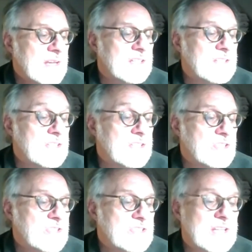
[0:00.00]

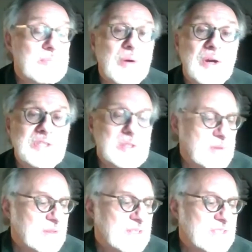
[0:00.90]
Conditions and
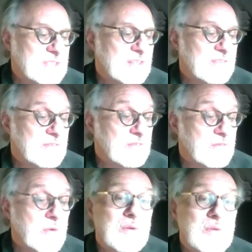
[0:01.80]
Possibilities
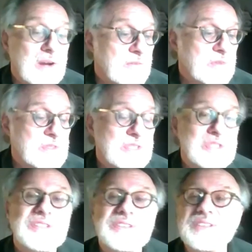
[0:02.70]
of
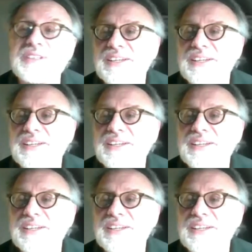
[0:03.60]
Resistance.